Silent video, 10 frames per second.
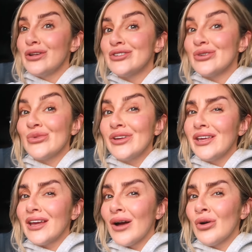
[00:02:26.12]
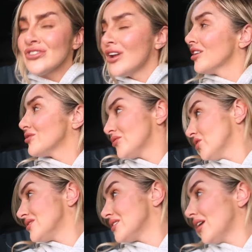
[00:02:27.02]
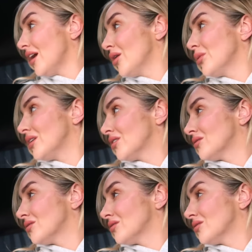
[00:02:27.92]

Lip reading: only do a week. What's the longest we've done? Is it like a week?